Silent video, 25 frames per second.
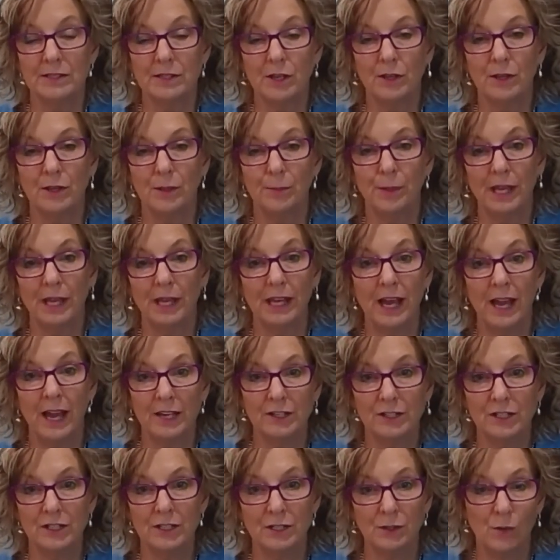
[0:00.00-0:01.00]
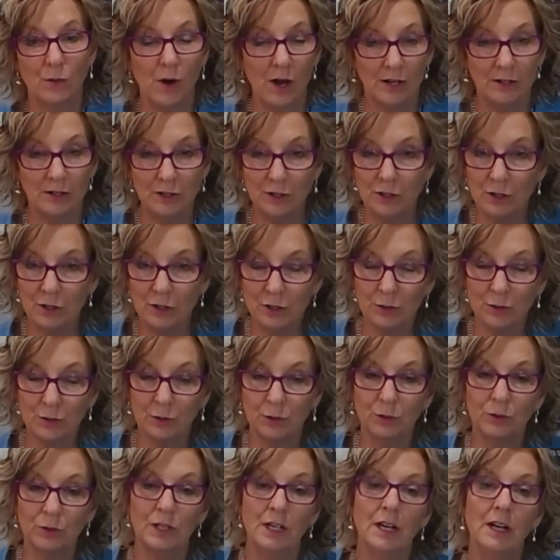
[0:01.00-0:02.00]
so the pH is quite
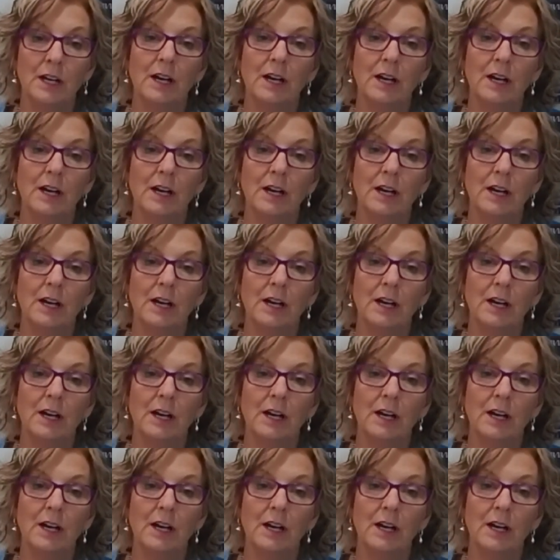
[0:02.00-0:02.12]
neutral,